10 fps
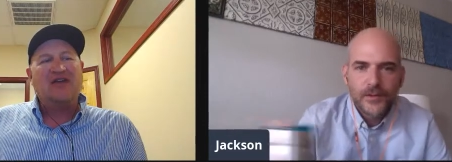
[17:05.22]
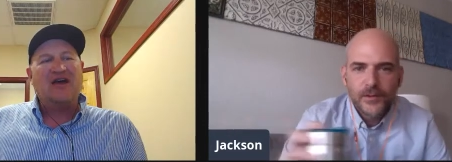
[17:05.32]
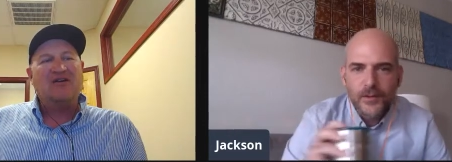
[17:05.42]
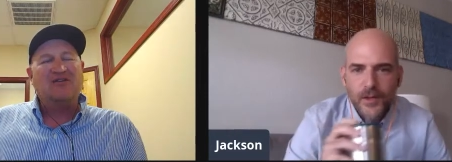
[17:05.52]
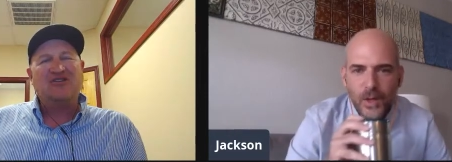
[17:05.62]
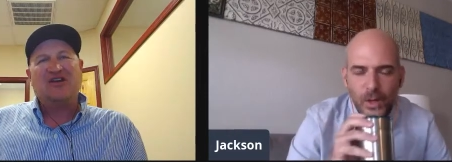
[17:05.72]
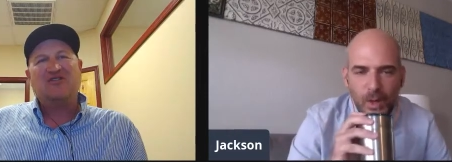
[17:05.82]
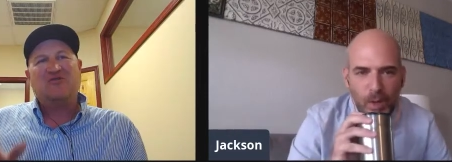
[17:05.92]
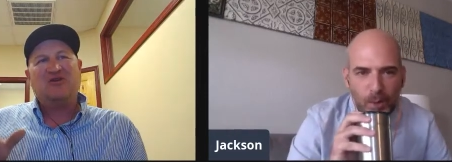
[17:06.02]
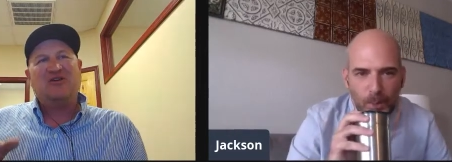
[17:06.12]
Speaker 1: yeah,
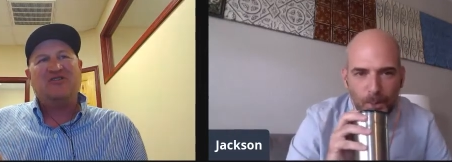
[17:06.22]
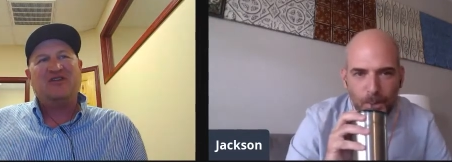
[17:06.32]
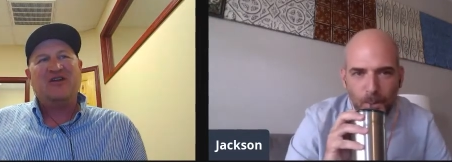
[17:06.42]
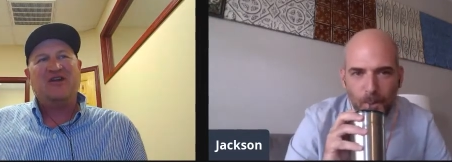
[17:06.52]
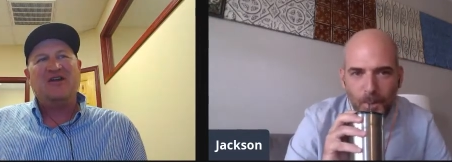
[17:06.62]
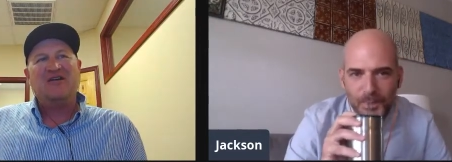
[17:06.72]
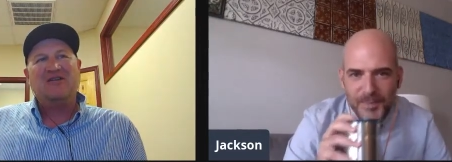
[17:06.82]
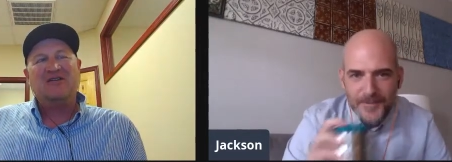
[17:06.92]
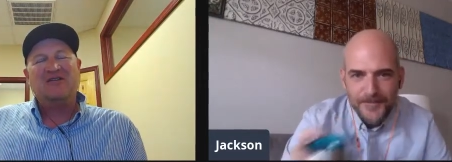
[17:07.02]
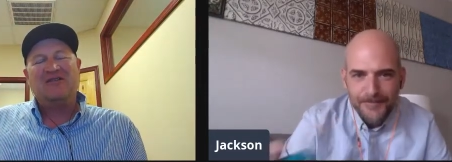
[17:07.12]
Jackson worries that I uh,
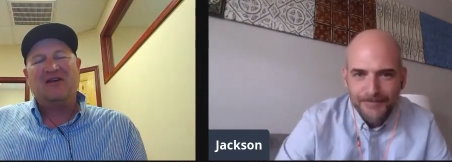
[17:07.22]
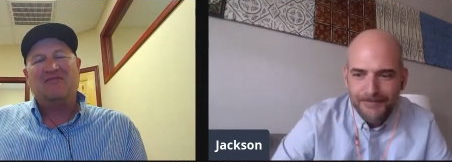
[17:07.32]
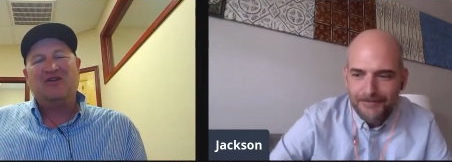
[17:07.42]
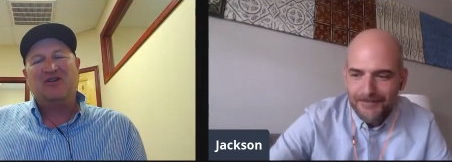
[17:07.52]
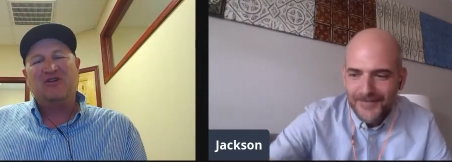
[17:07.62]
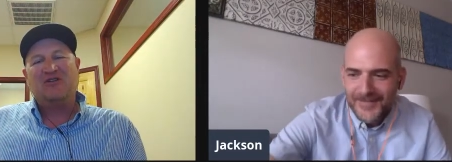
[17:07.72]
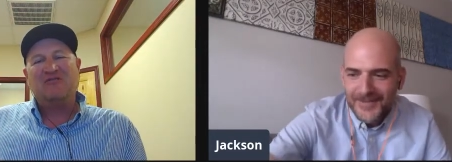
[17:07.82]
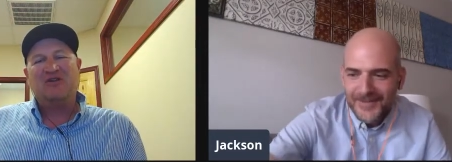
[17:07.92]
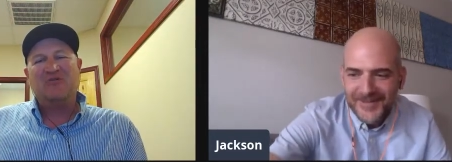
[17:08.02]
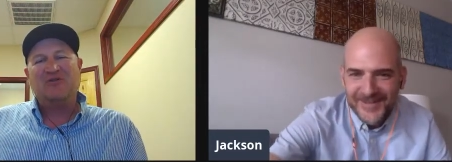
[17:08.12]
not very good at
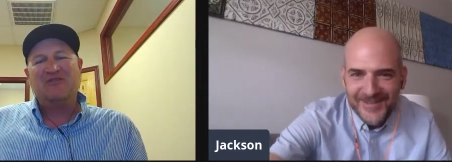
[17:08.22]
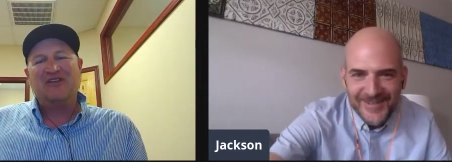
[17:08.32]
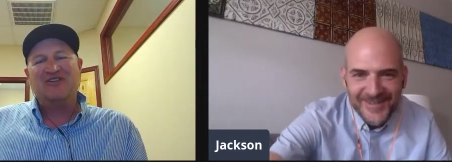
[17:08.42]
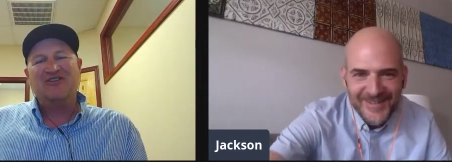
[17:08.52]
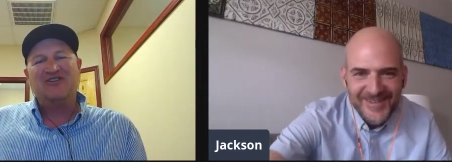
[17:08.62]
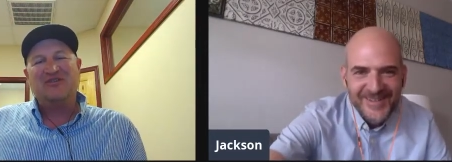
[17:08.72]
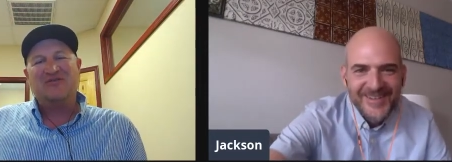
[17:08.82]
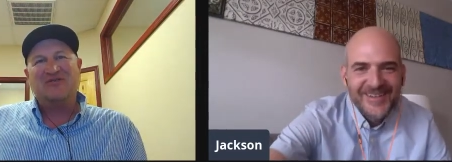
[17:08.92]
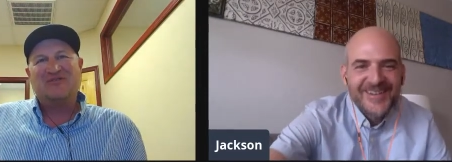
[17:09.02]
developing relationships.